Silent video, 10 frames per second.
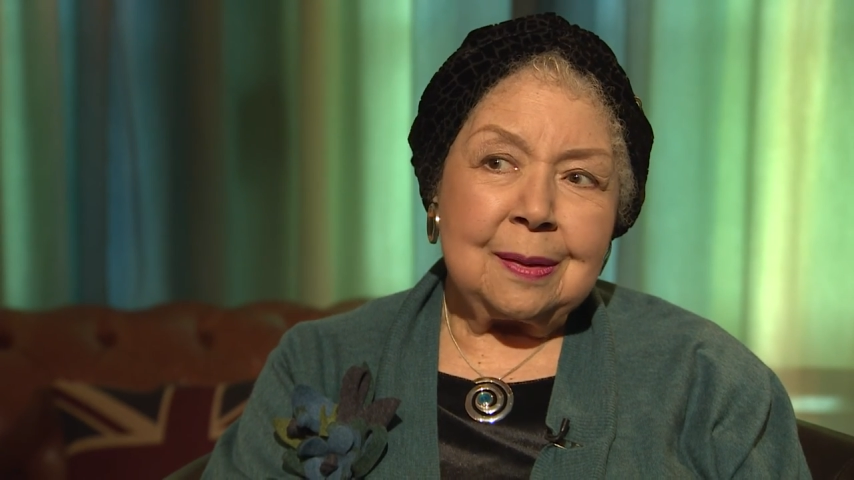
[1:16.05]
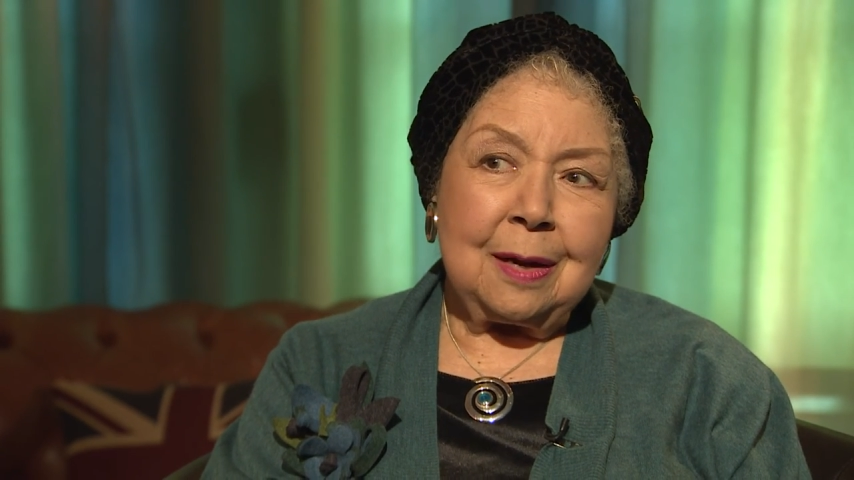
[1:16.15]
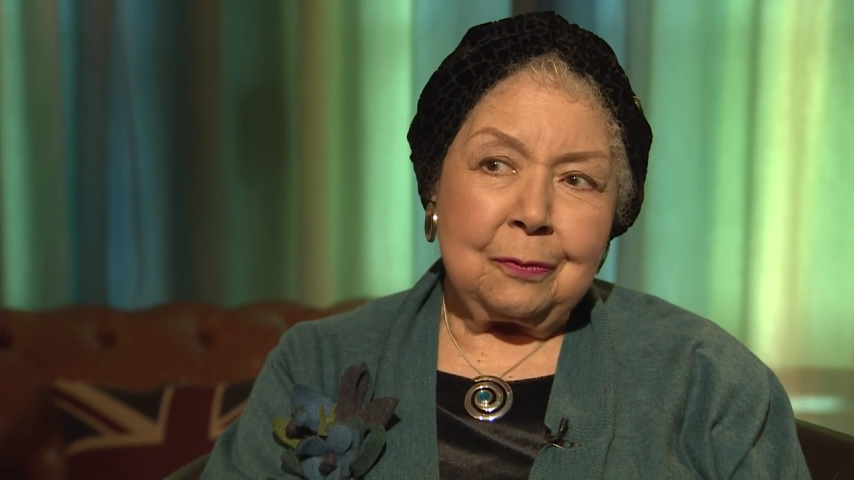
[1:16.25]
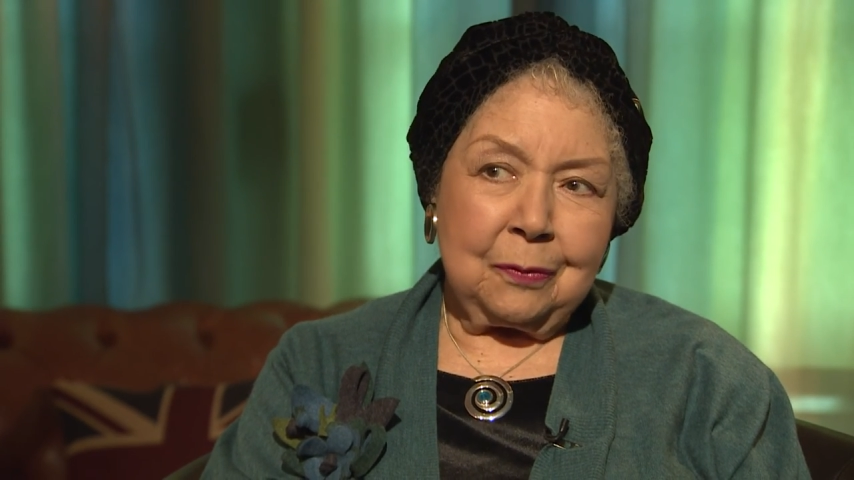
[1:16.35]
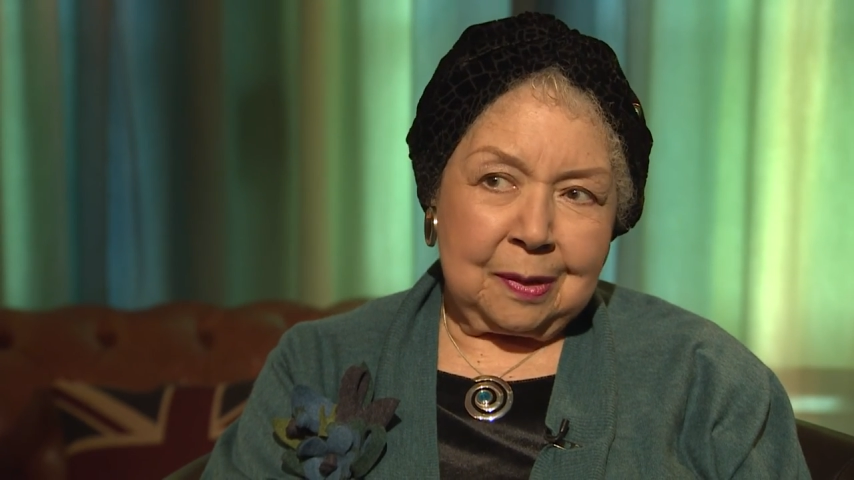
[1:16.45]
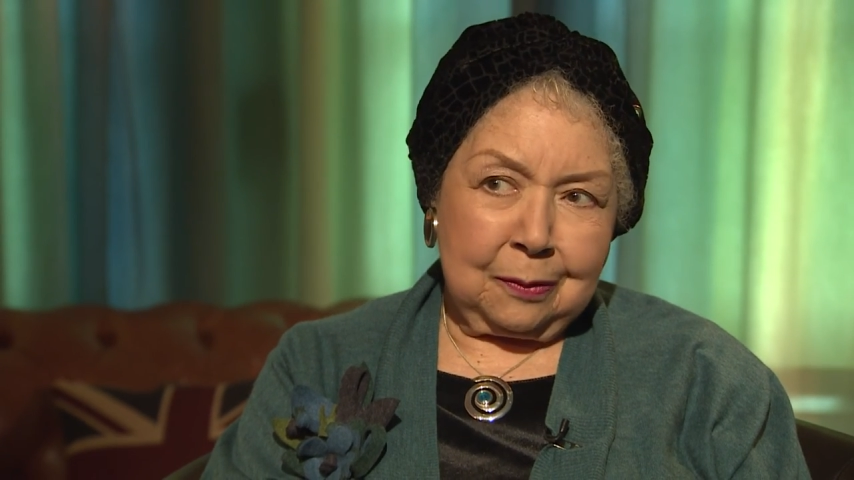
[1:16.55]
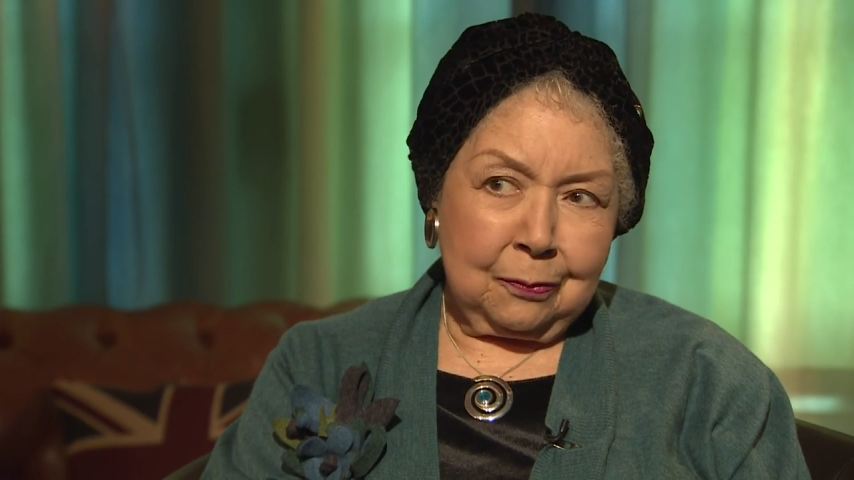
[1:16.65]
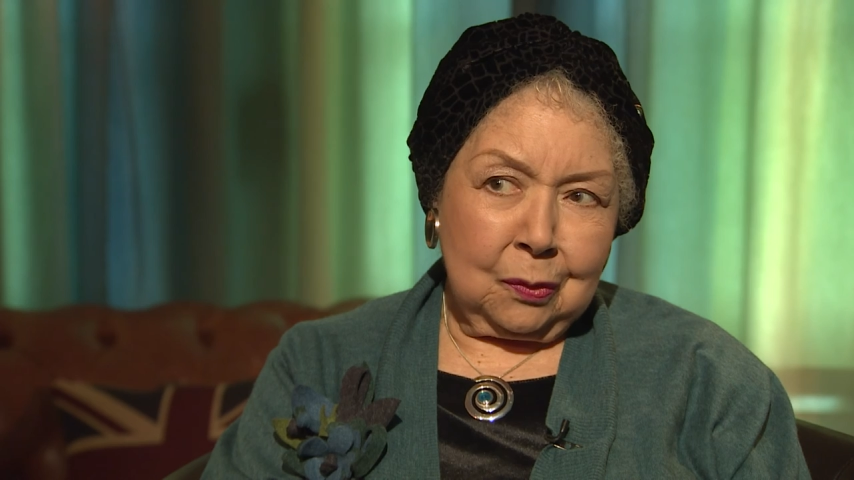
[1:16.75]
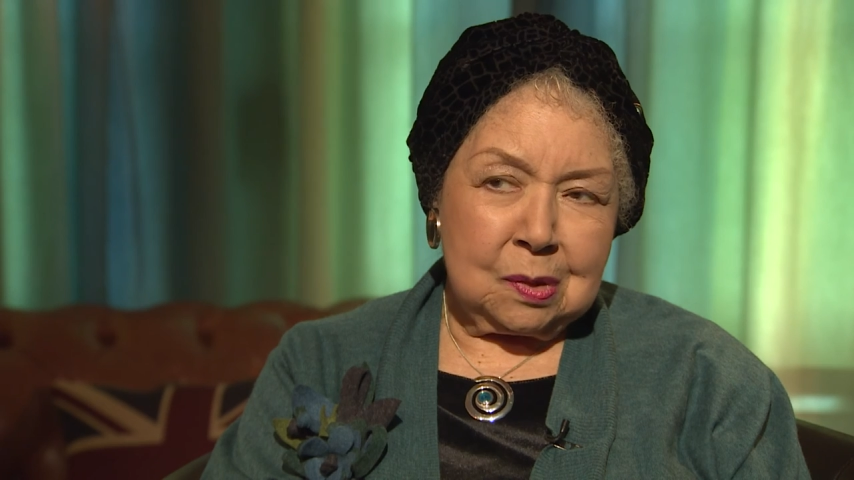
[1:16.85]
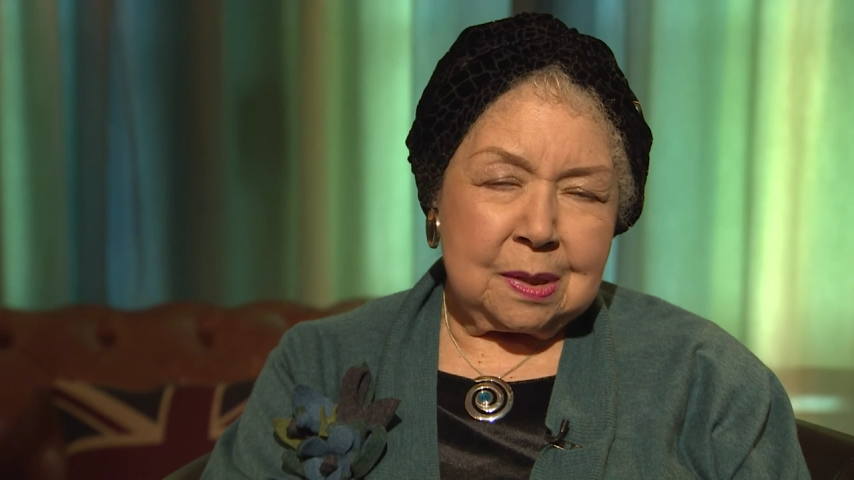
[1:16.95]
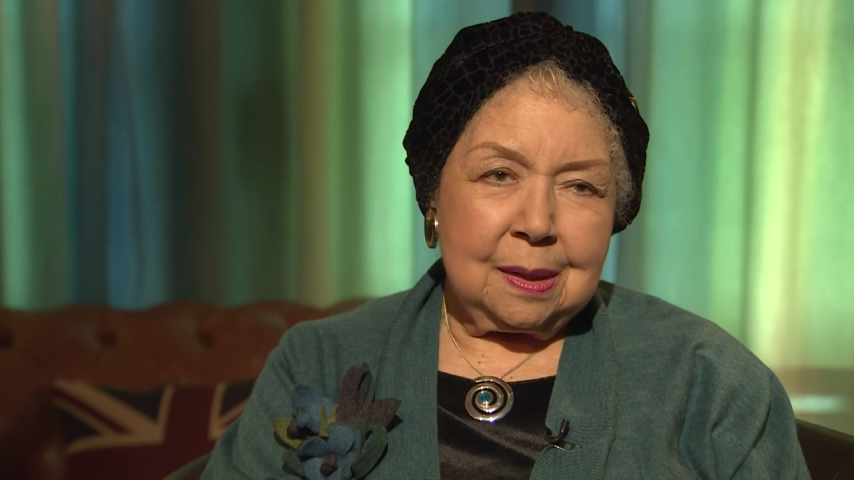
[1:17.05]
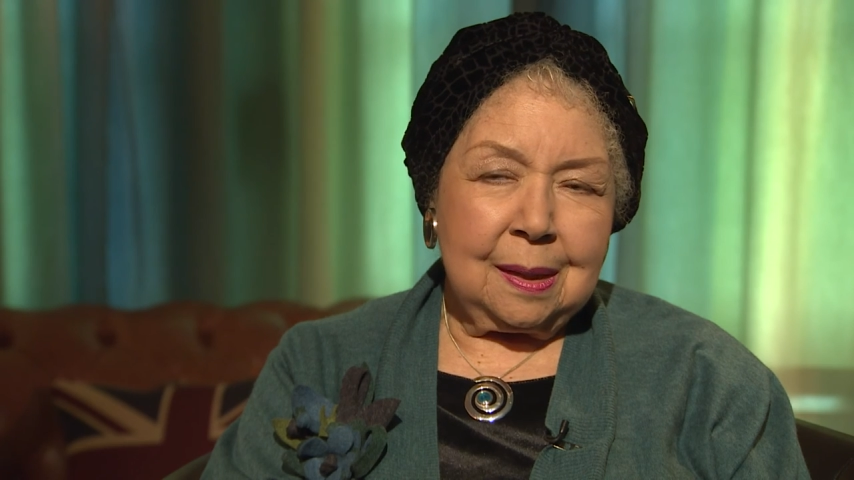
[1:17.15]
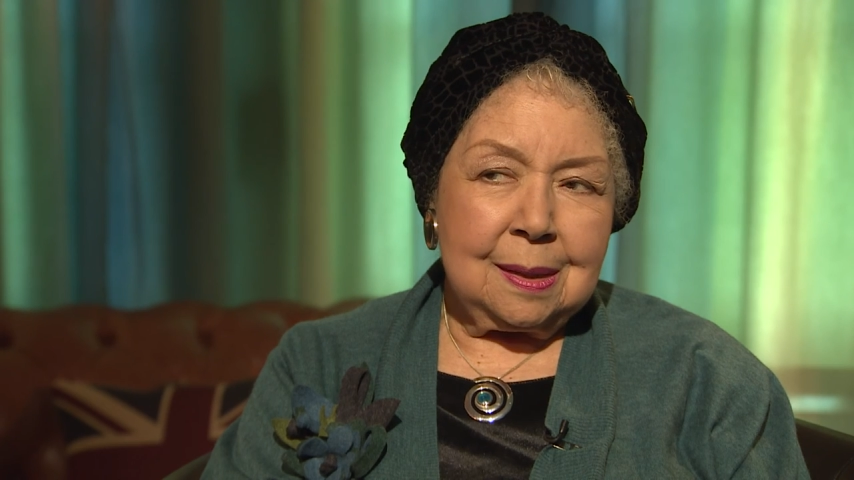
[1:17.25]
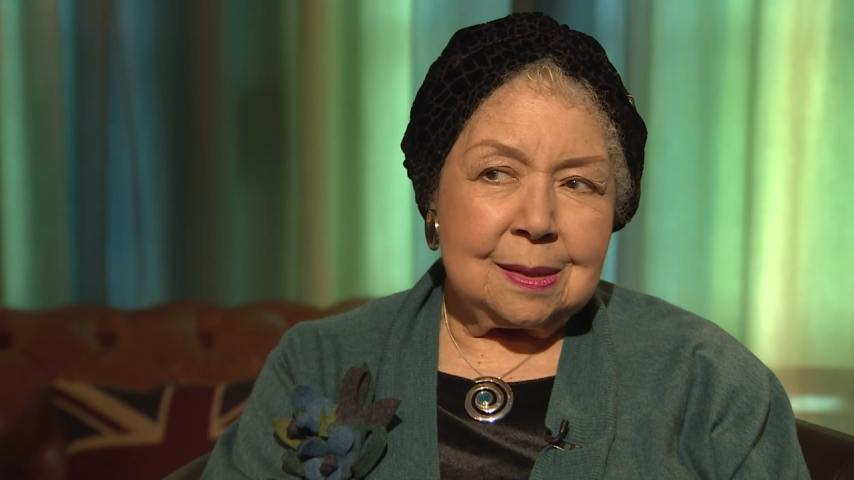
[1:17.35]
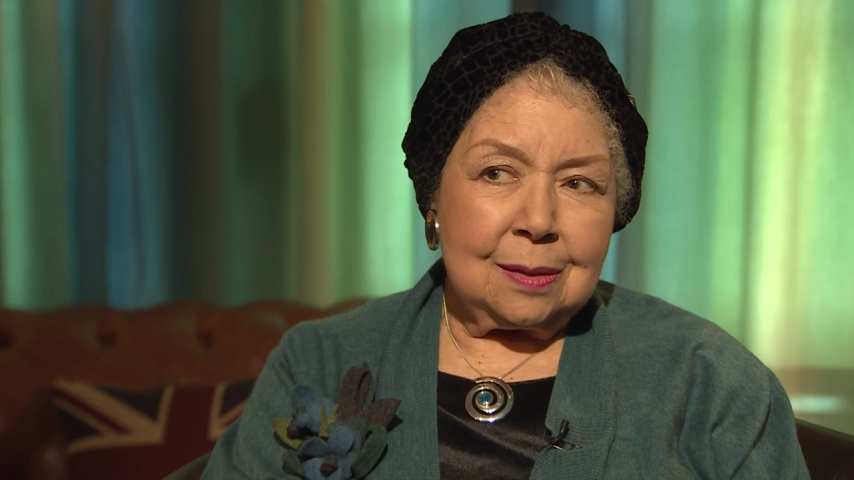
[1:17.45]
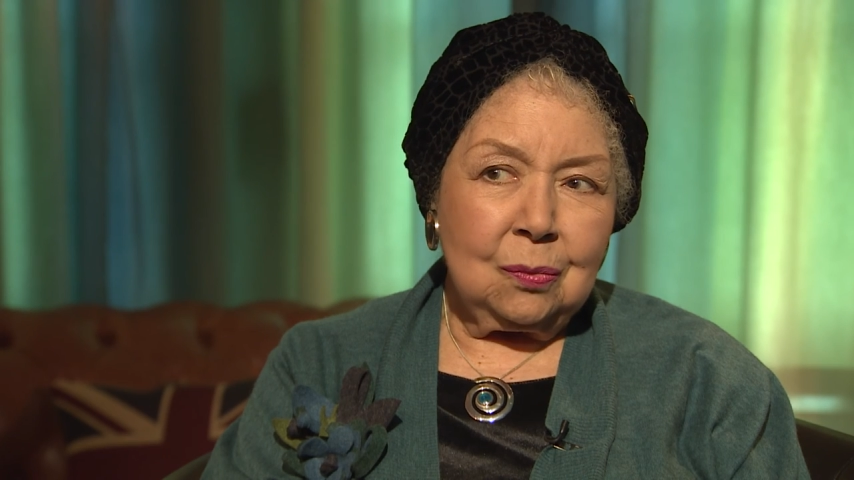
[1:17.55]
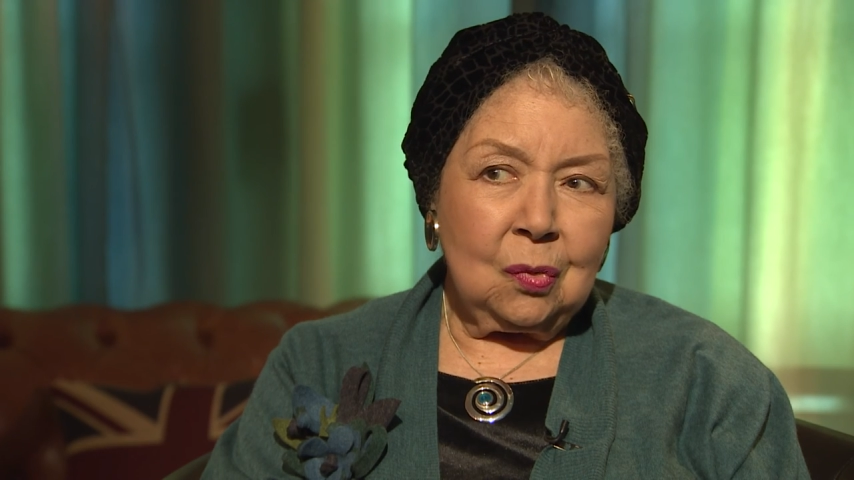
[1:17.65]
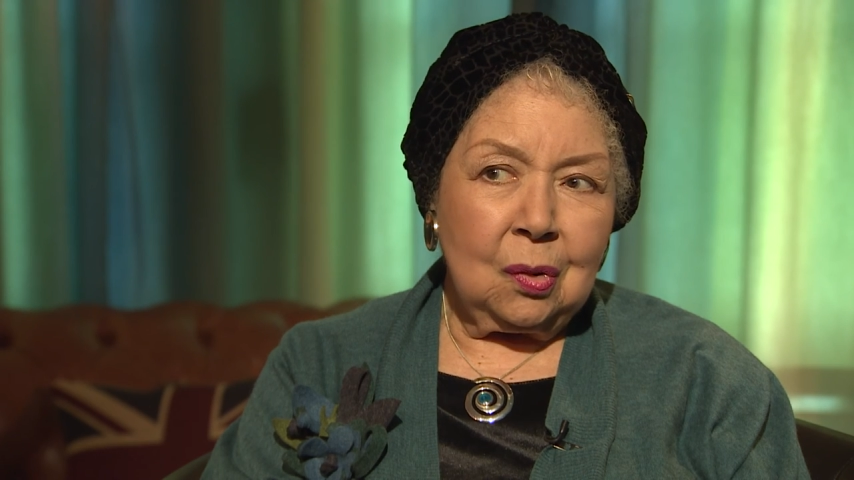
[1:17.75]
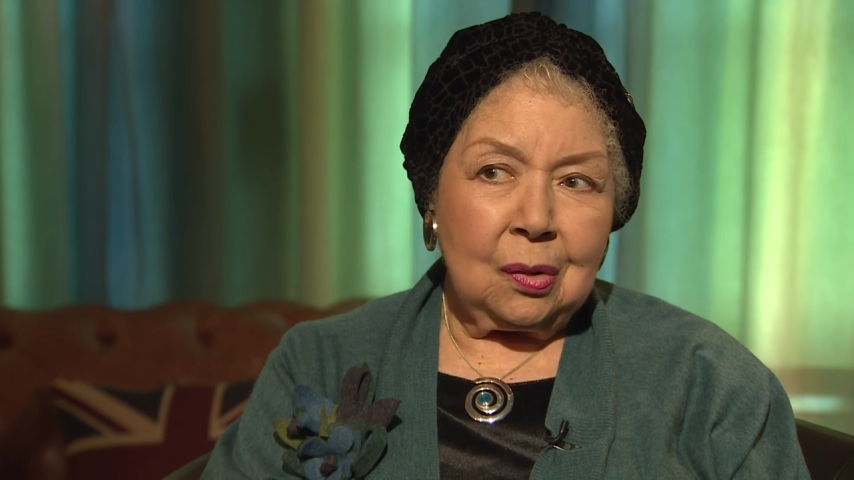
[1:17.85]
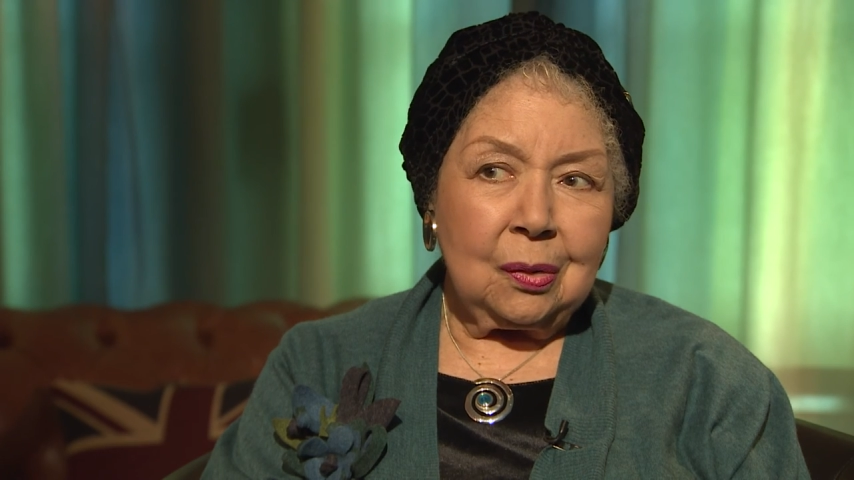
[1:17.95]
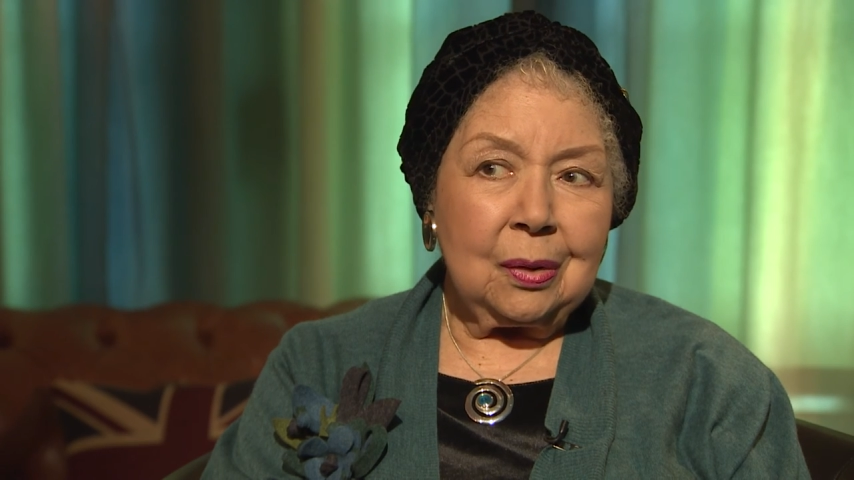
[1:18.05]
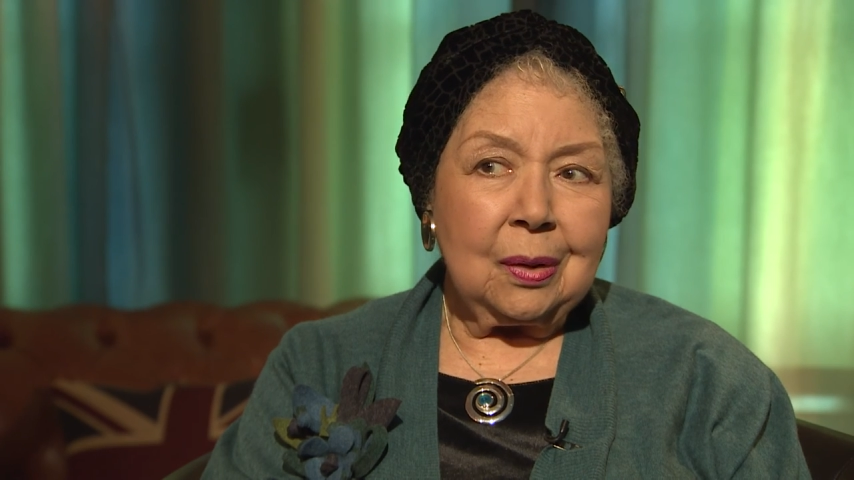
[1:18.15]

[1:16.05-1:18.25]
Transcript: the 1418 war